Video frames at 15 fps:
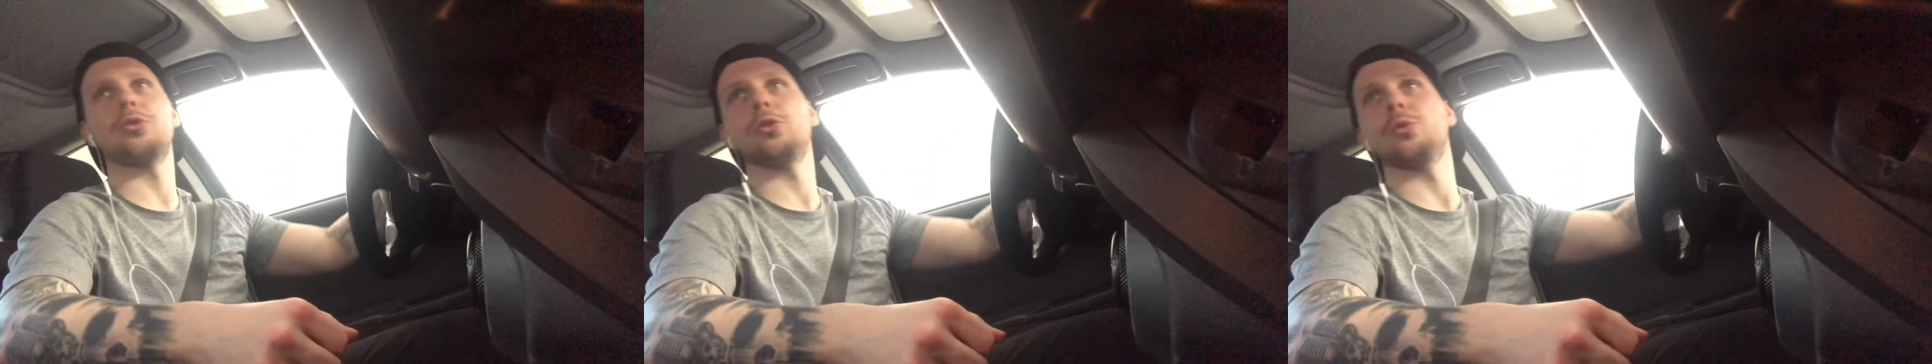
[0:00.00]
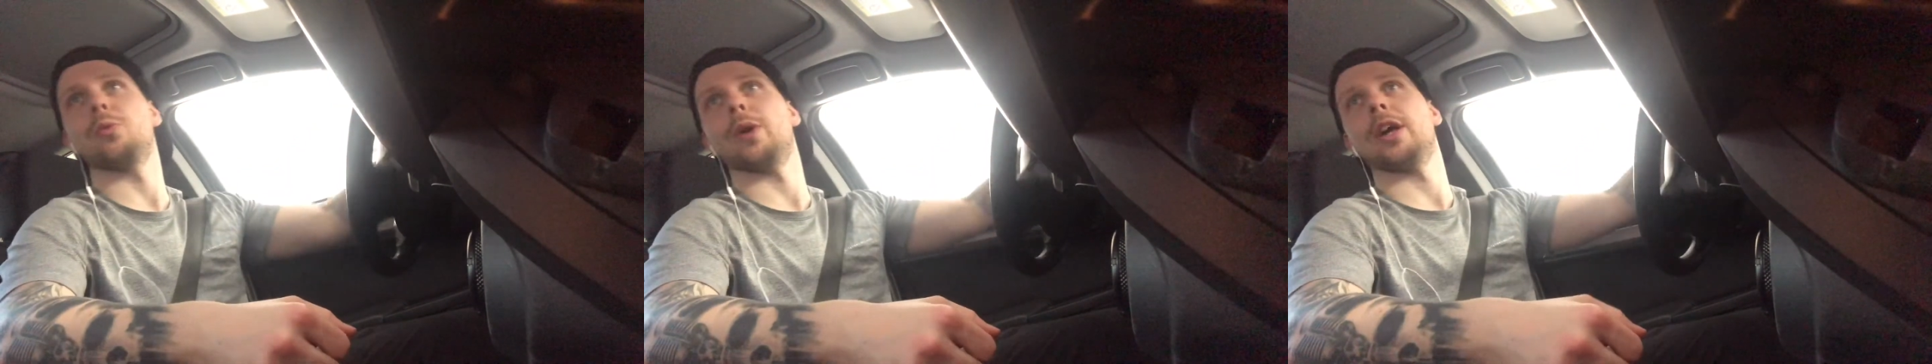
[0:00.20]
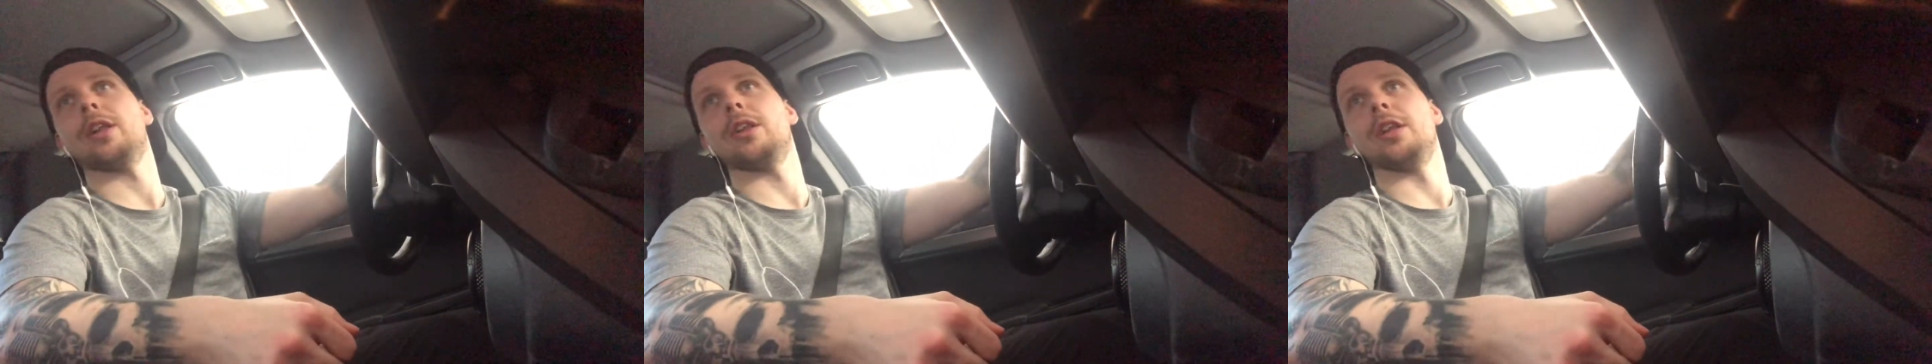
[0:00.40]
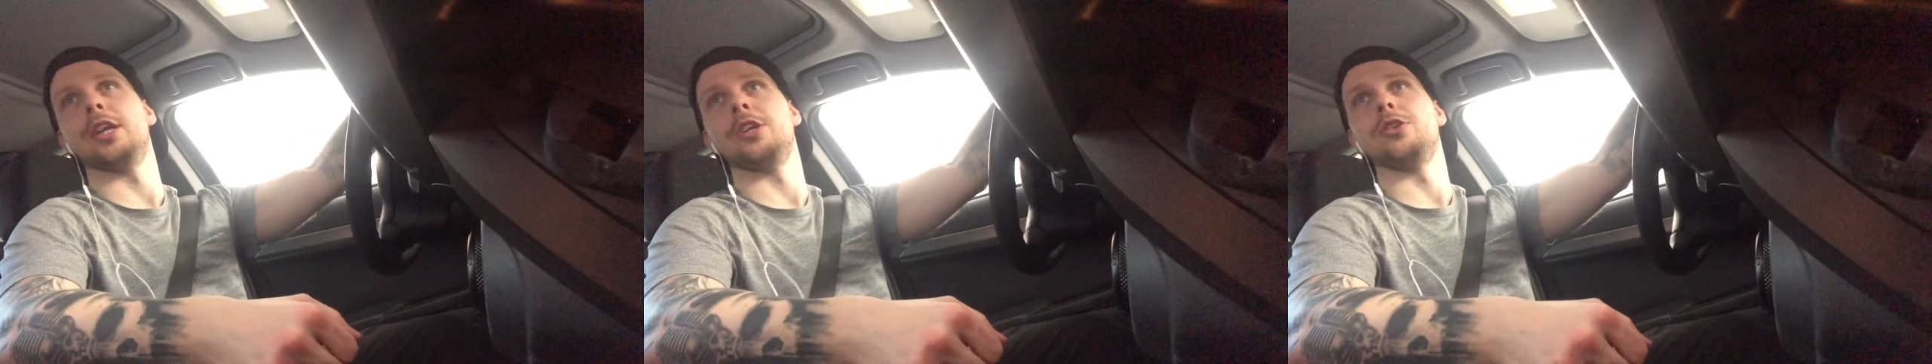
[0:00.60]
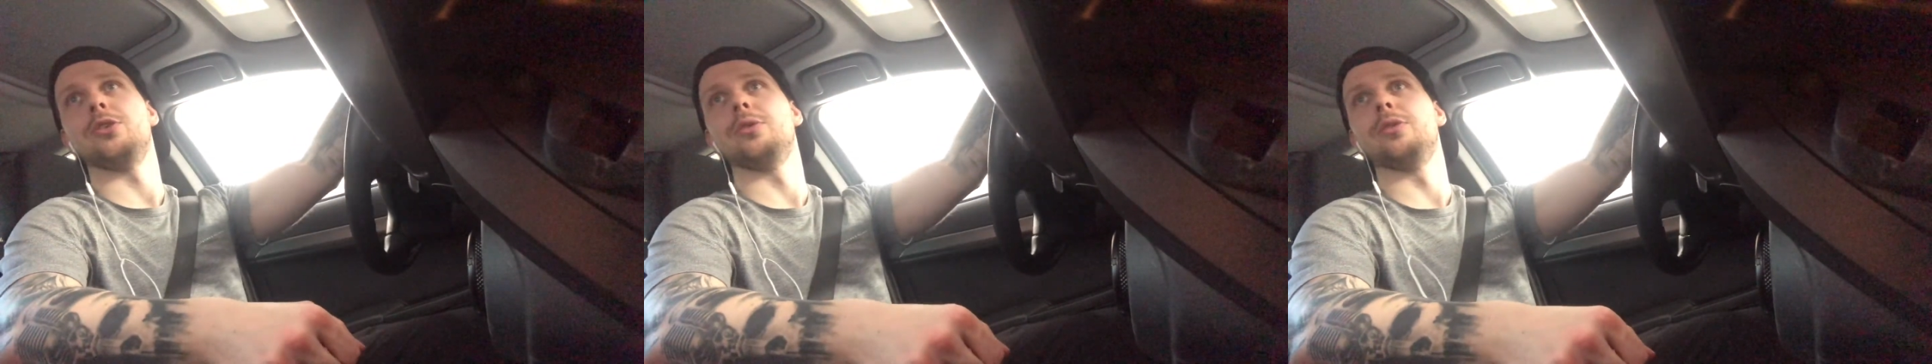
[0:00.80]
do well
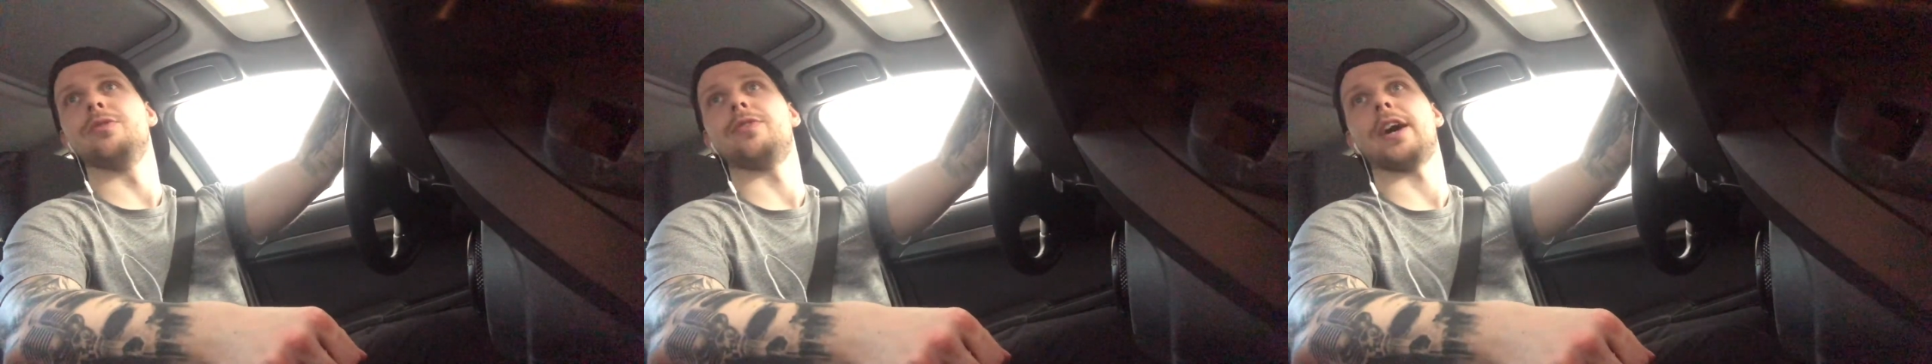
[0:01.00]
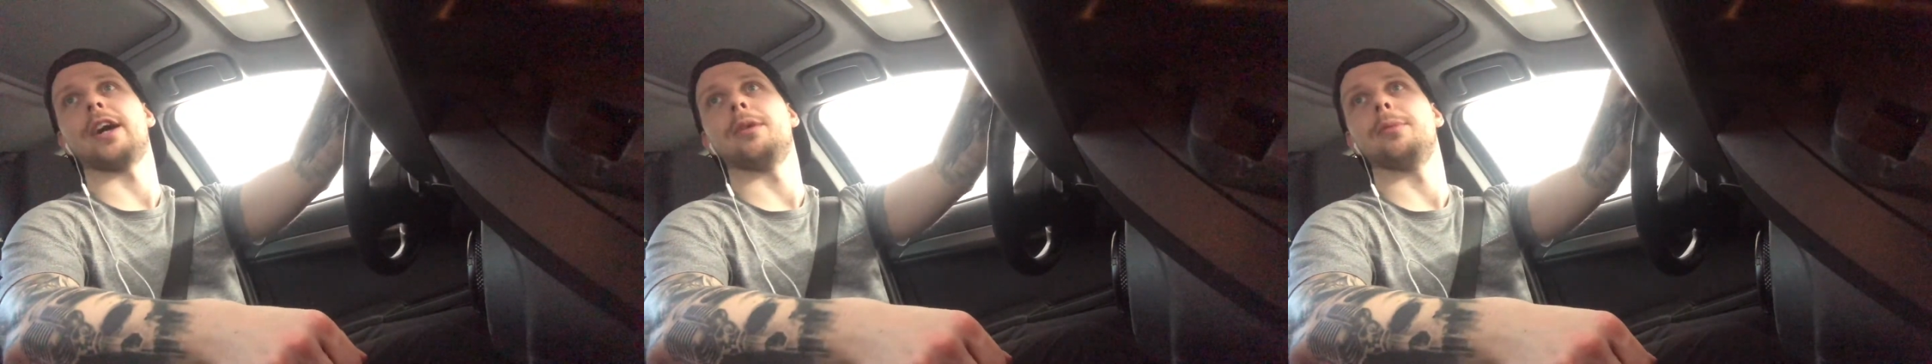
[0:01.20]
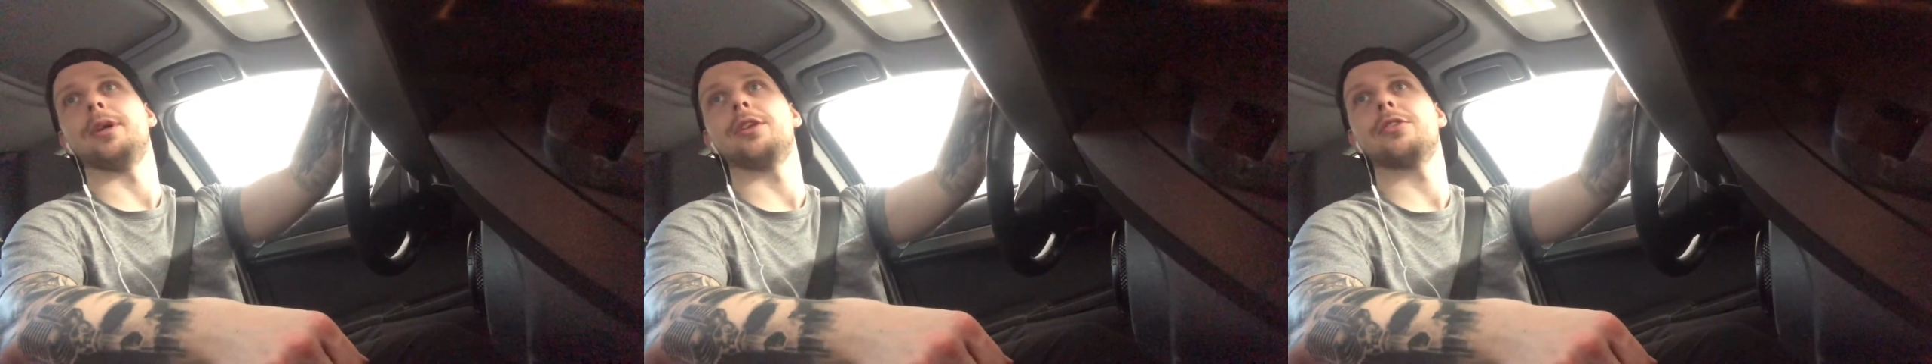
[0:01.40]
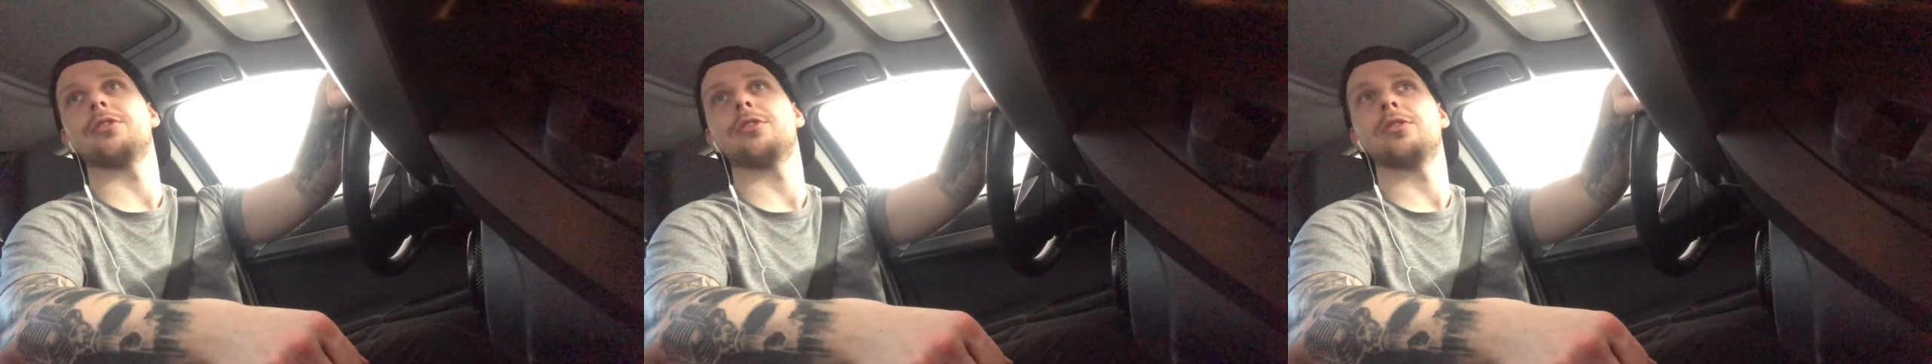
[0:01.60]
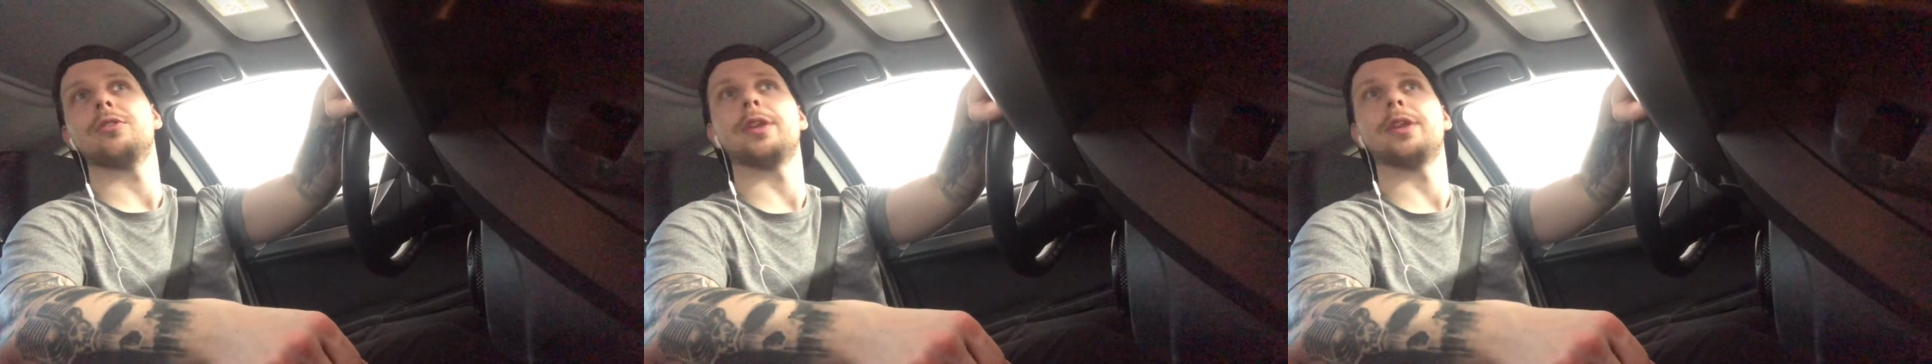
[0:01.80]
in new environments.